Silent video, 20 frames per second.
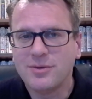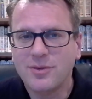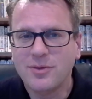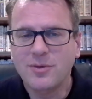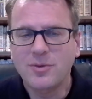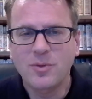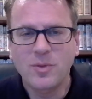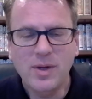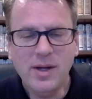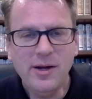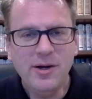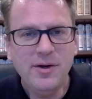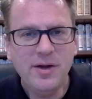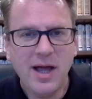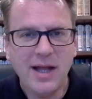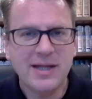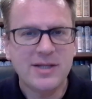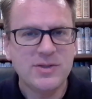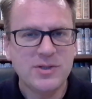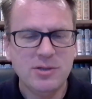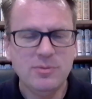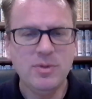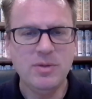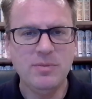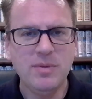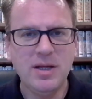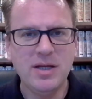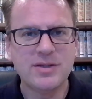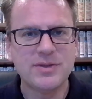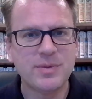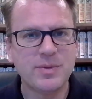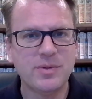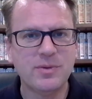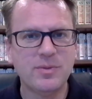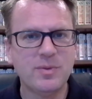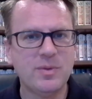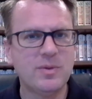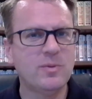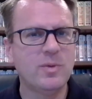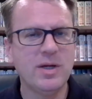We are not. As human beings,
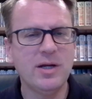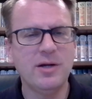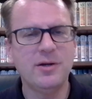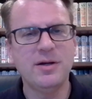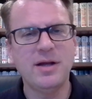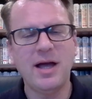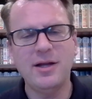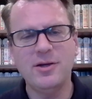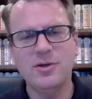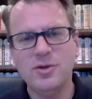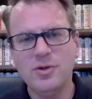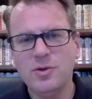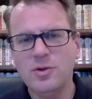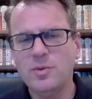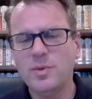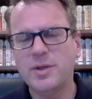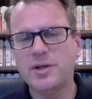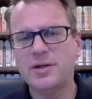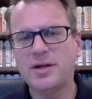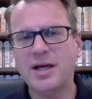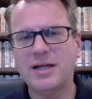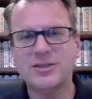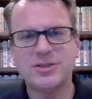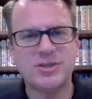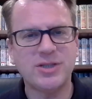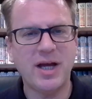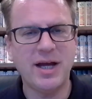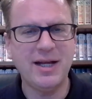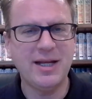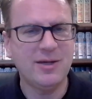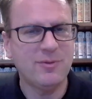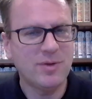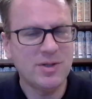we are not new. We are not shiny.